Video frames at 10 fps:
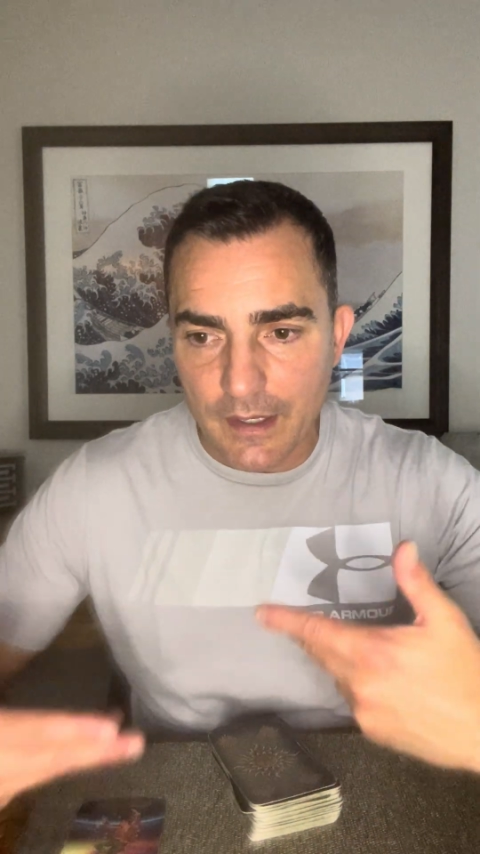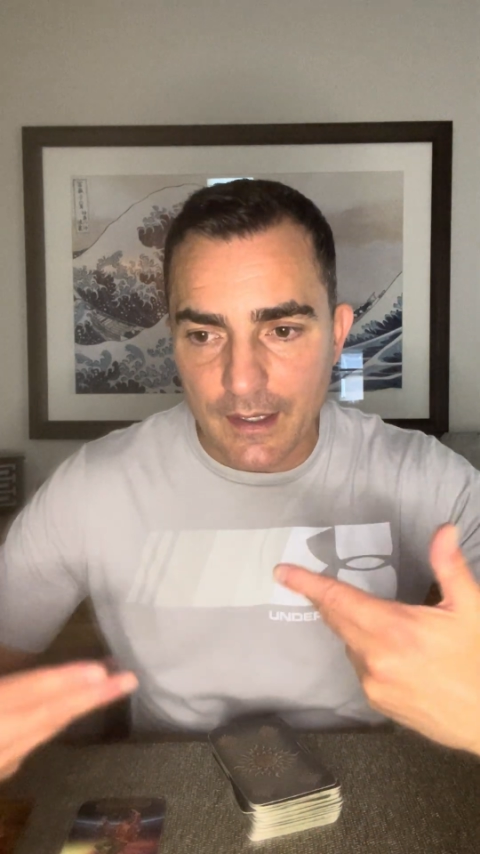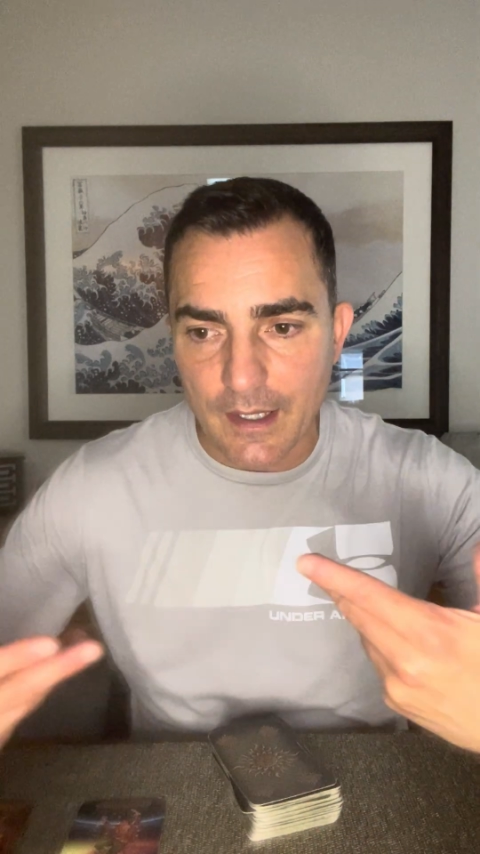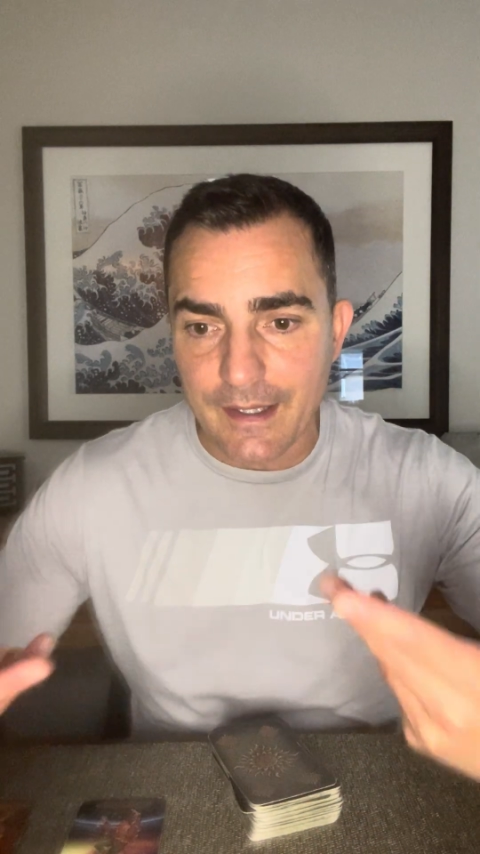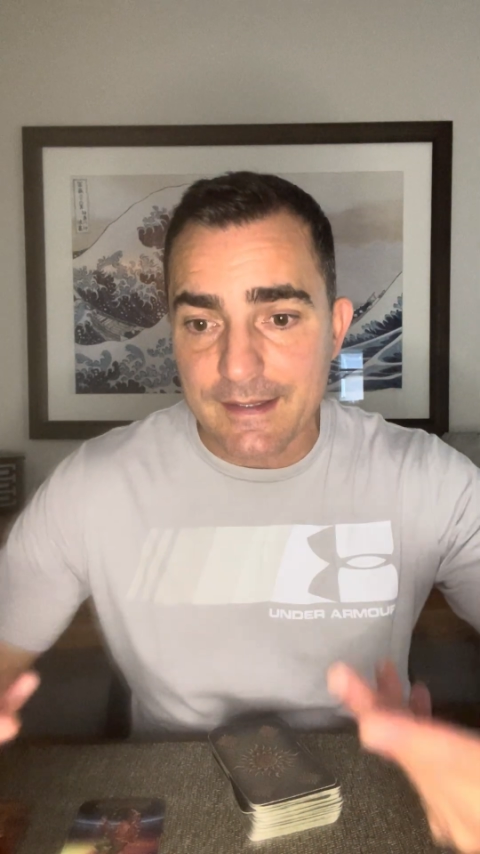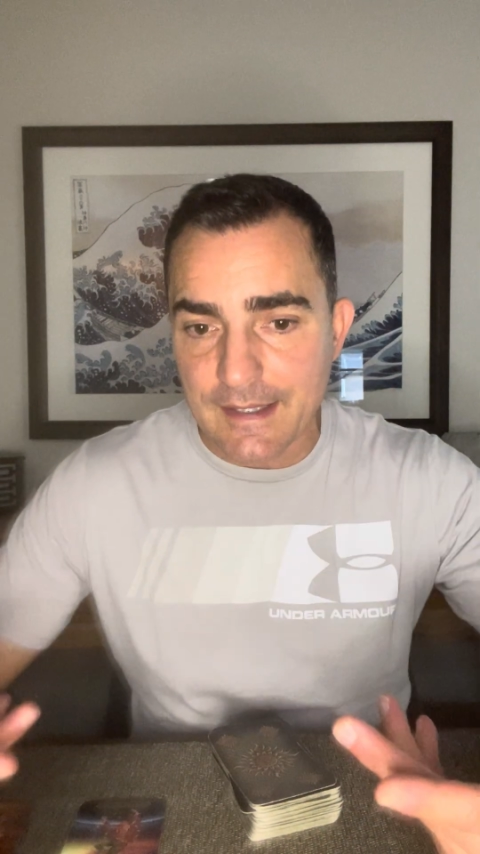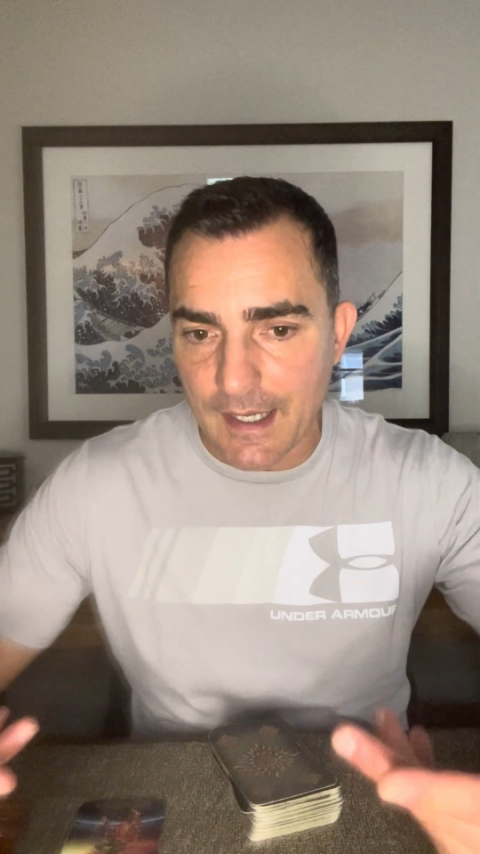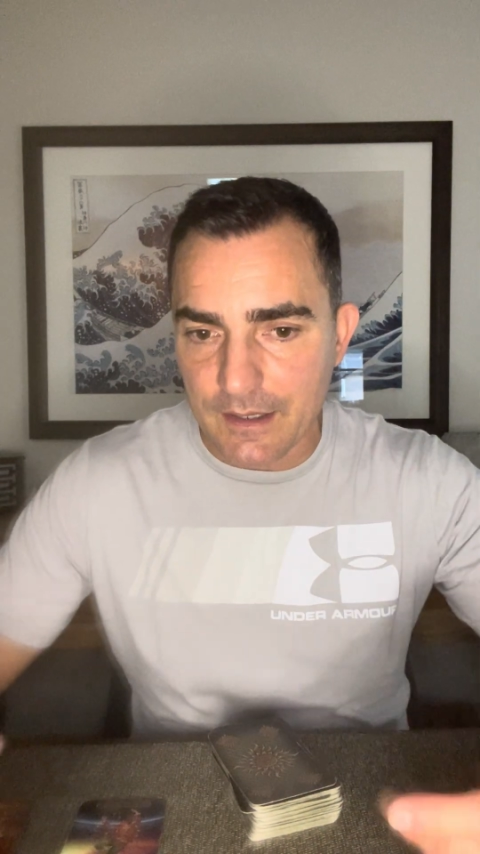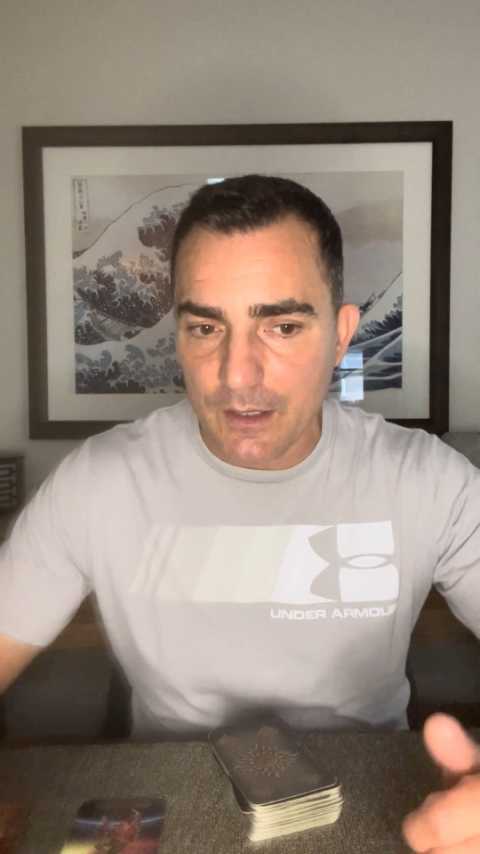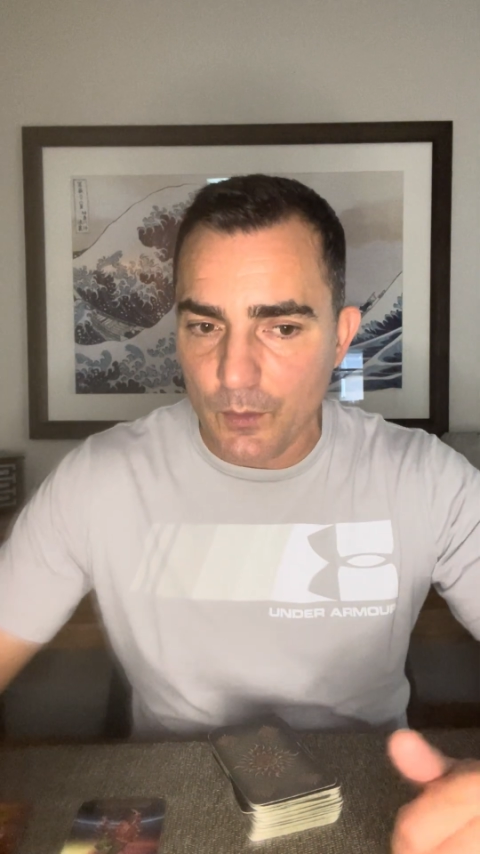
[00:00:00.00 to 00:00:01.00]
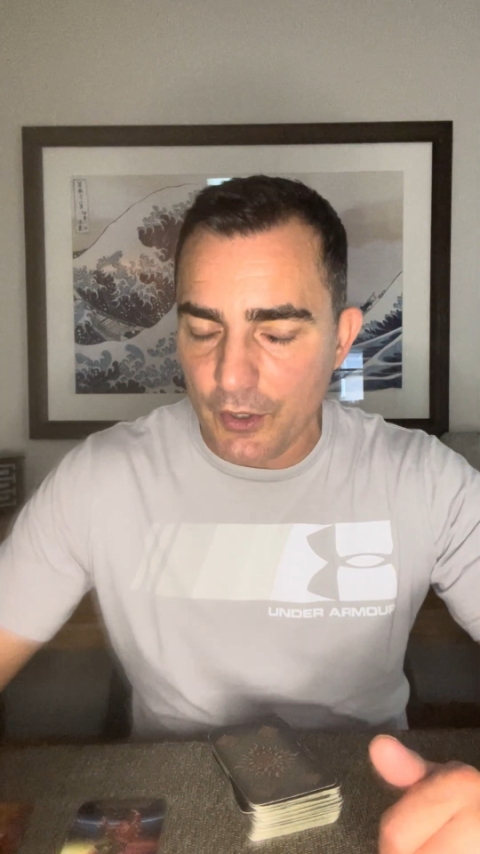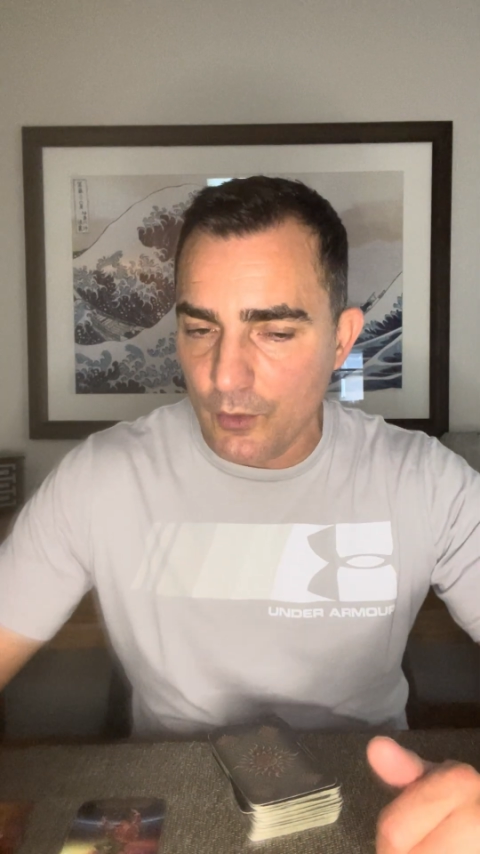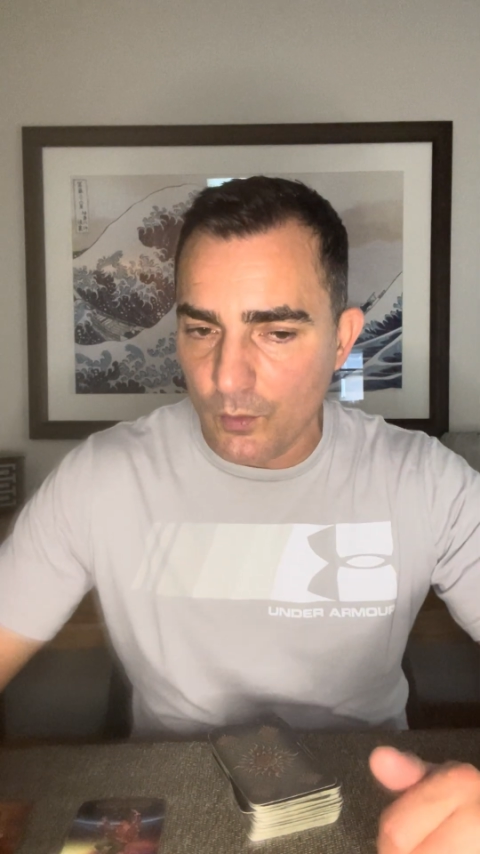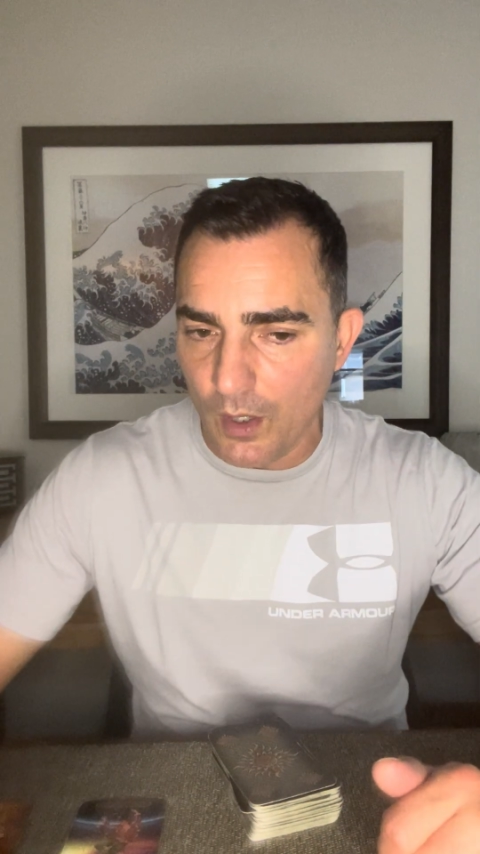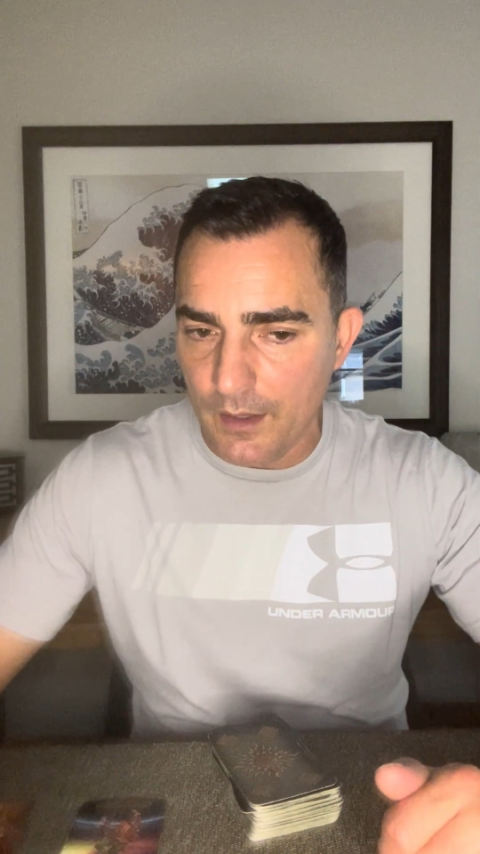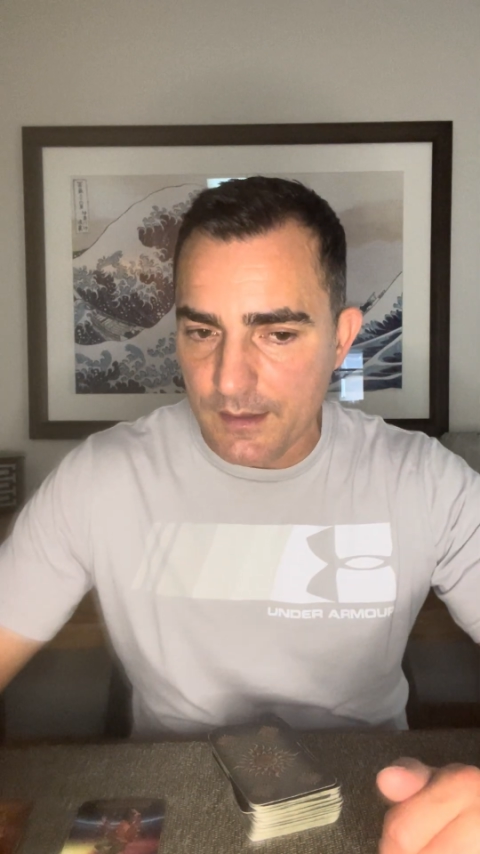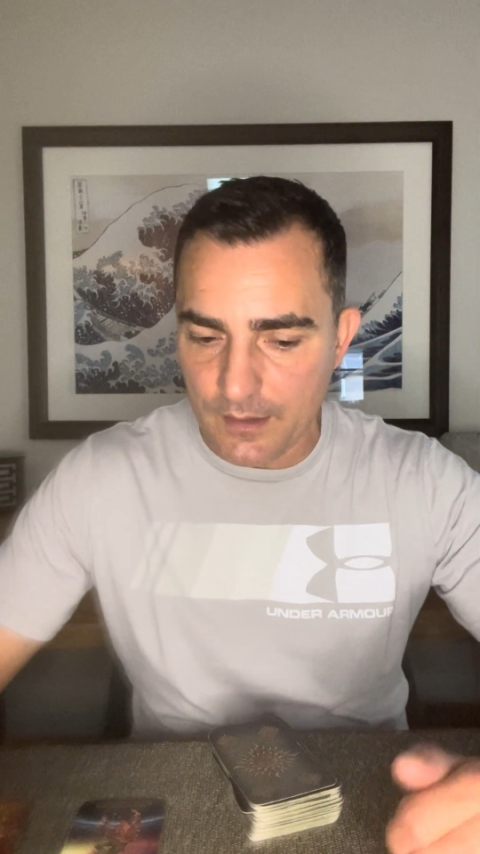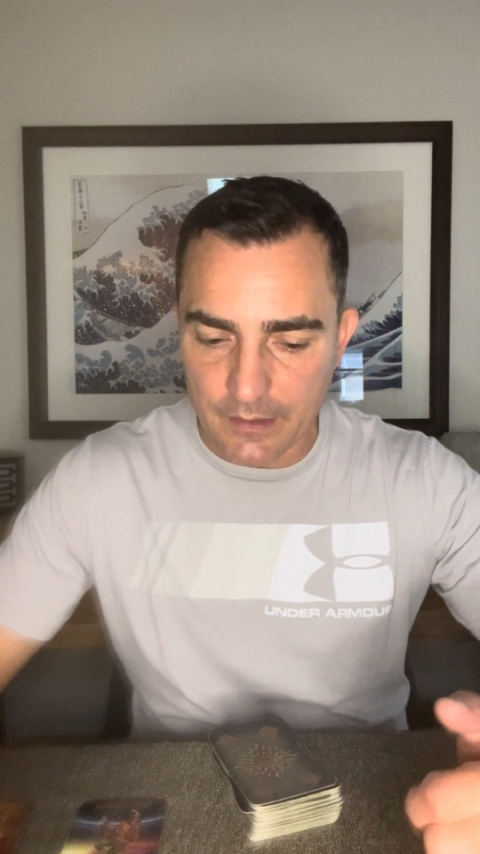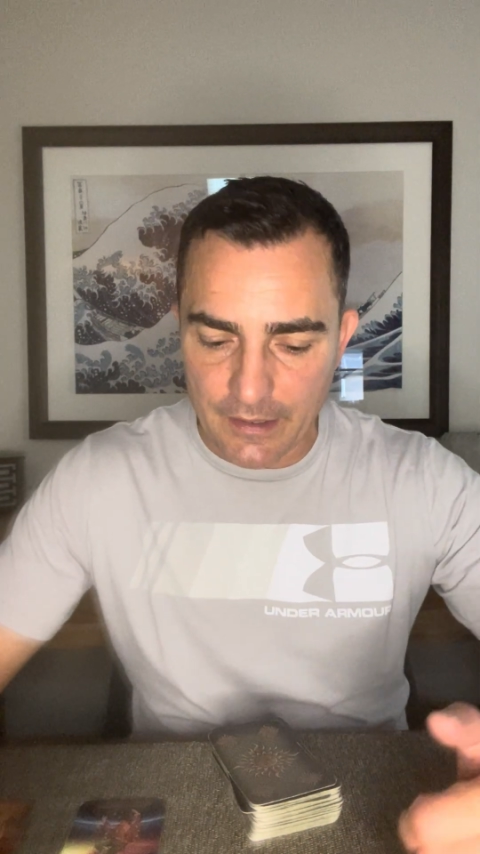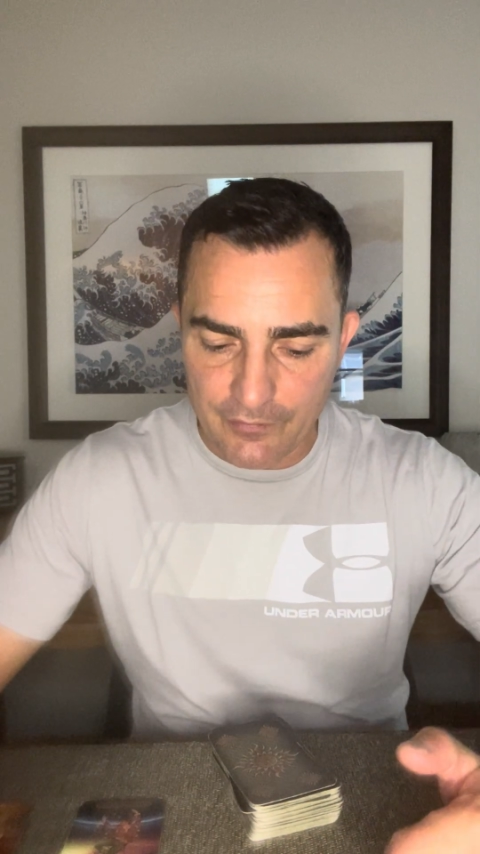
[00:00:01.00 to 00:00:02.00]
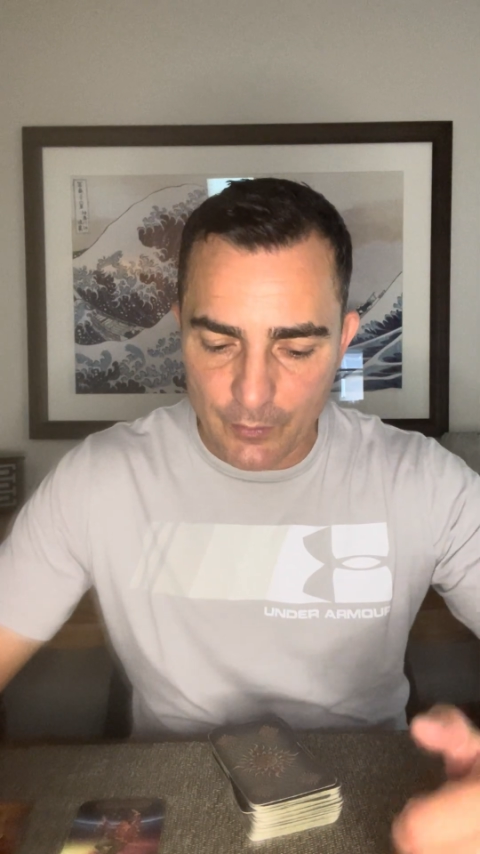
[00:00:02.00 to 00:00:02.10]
exactly what you want in life.